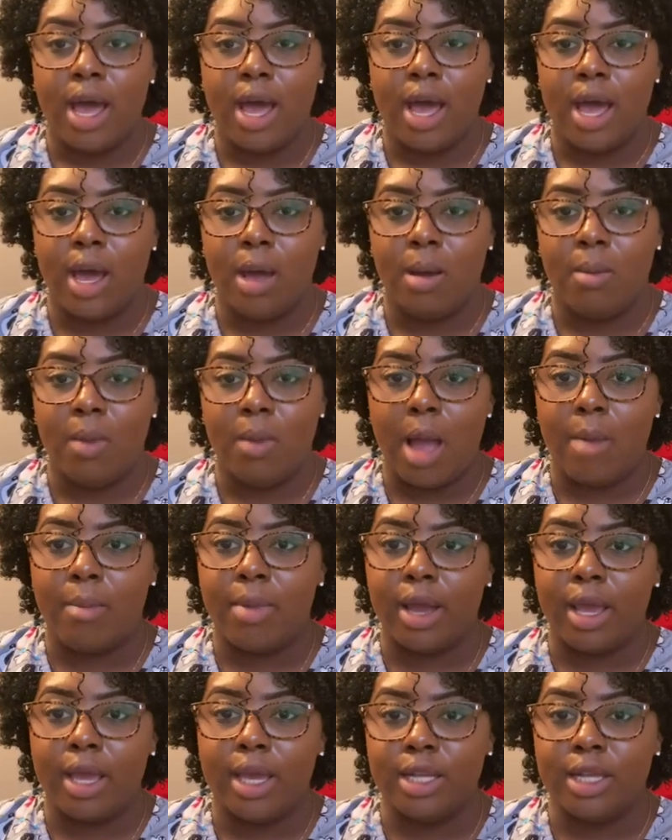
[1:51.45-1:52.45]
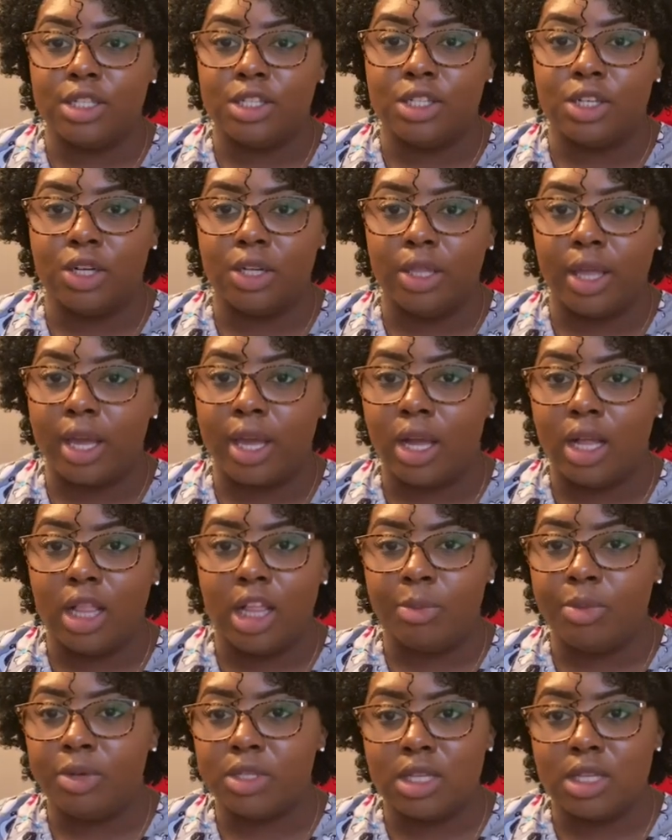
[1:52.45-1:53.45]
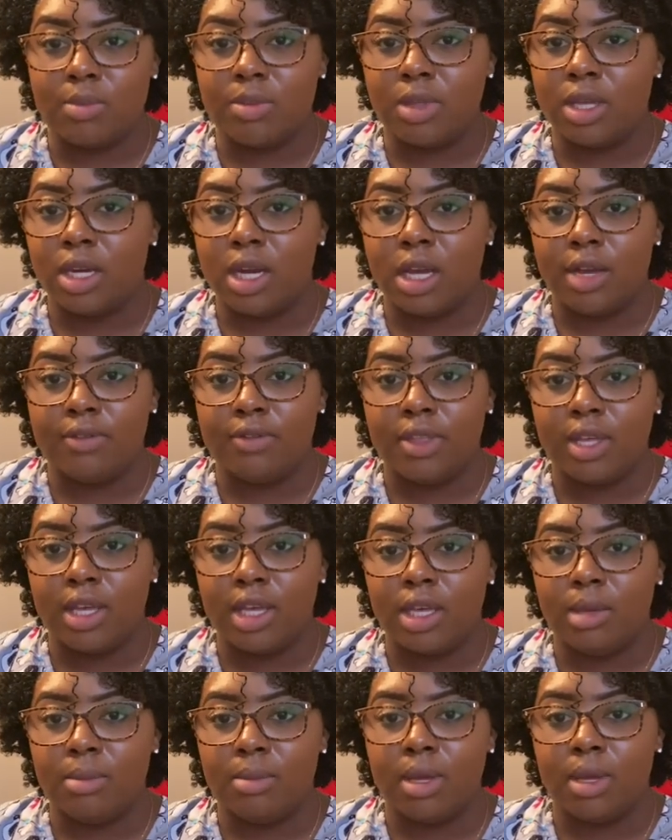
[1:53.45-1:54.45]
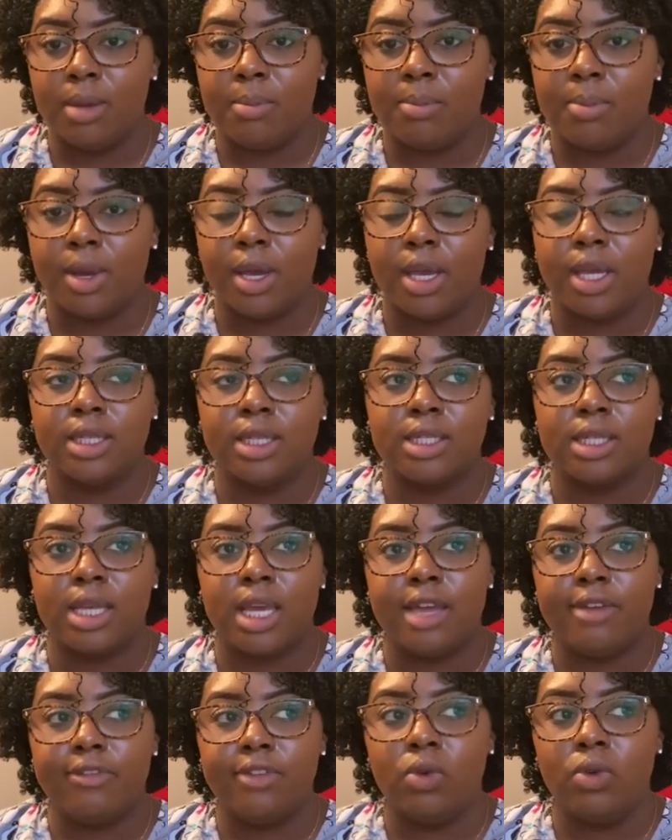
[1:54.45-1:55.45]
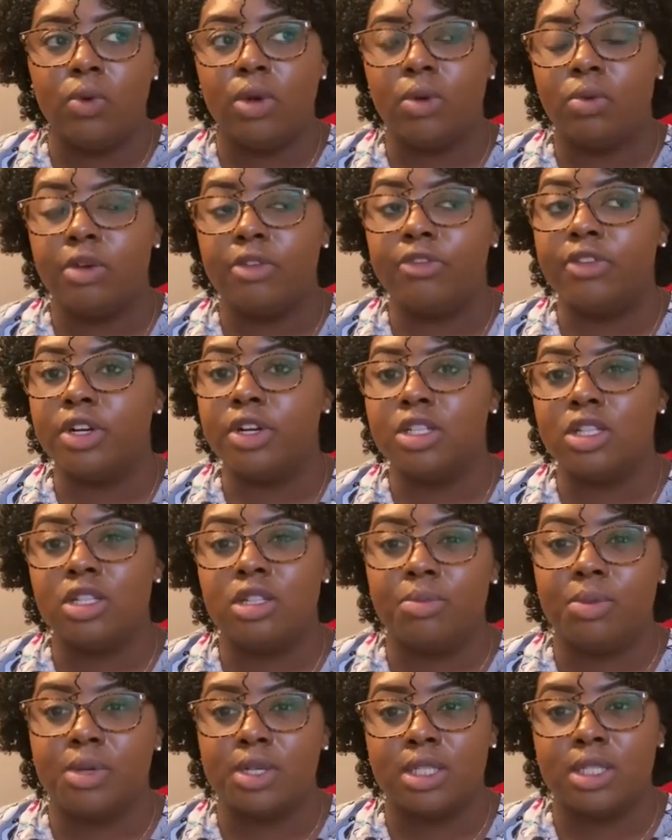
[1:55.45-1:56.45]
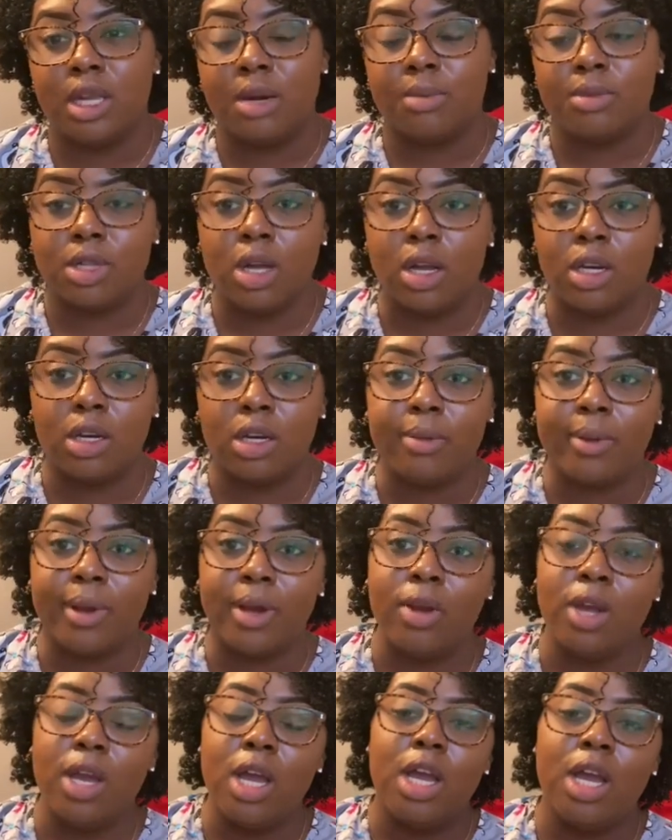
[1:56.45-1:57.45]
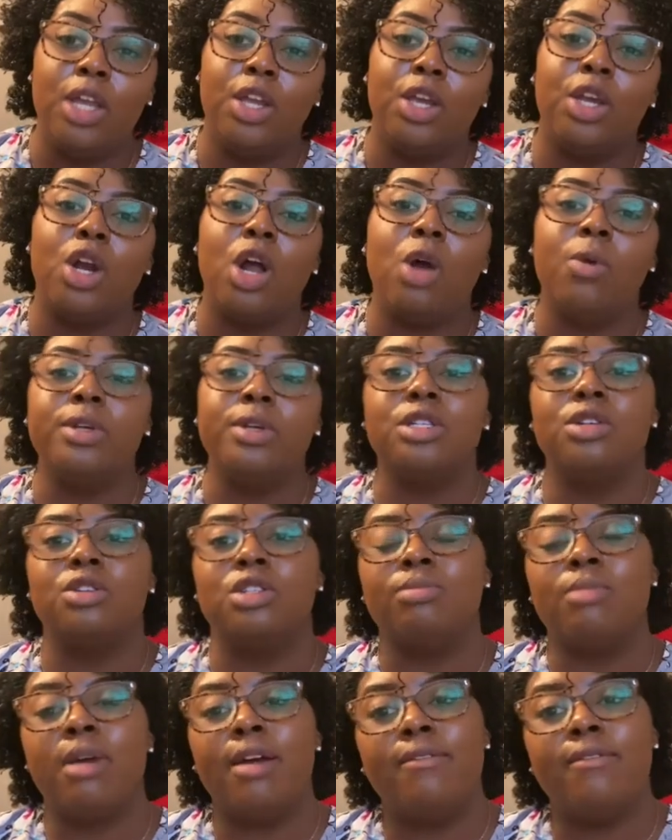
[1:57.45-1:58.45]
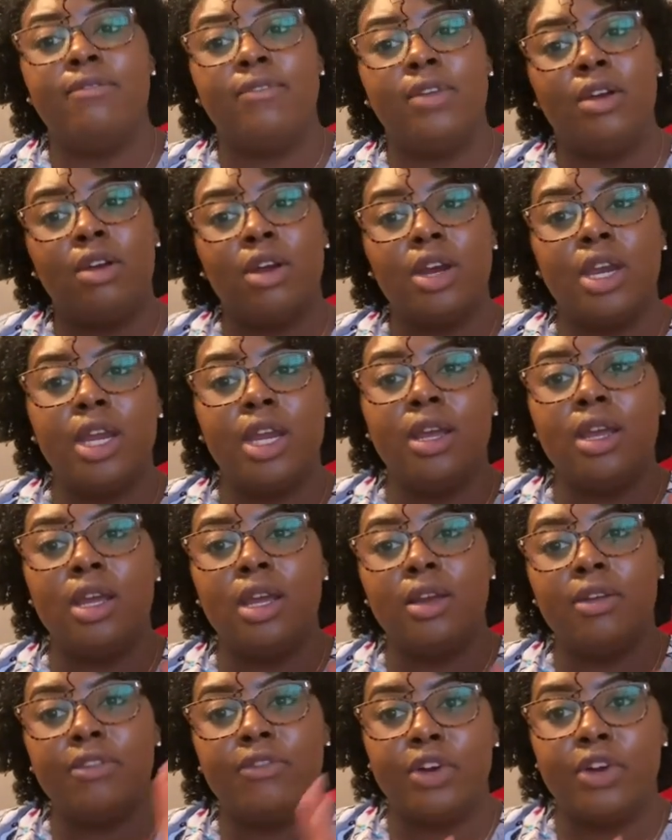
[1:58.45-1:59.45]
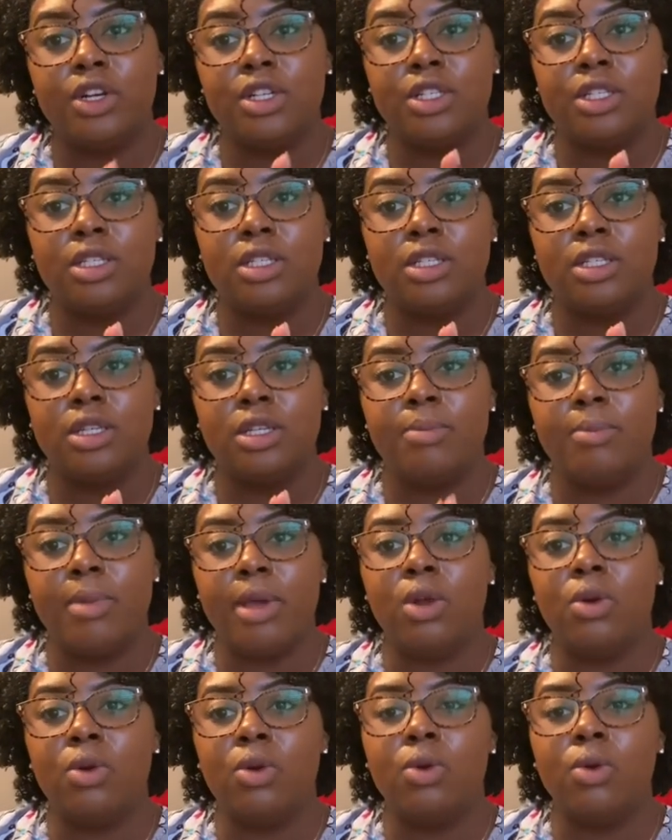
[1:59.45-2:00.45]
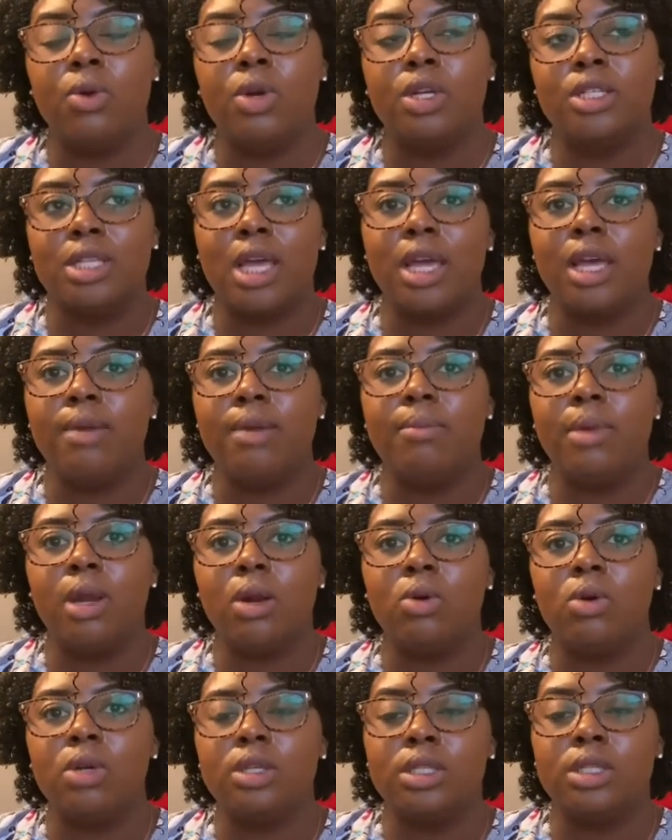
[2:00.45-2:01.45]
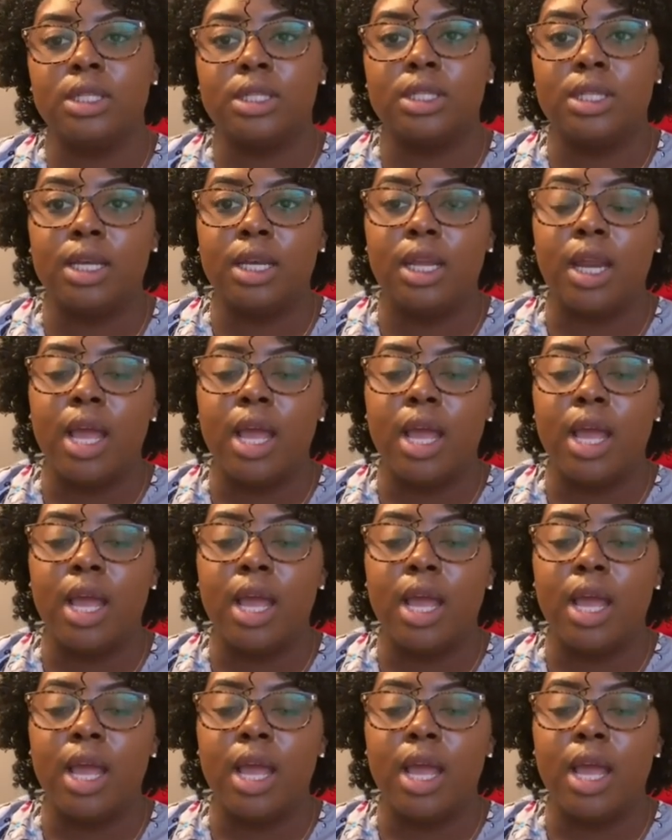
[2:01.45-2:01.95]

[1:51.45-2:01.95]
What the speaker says: I might insert like a clip or something of them, but if you want to refer to the books that I'm talking about, you can always go to my very first medical or second medical assistant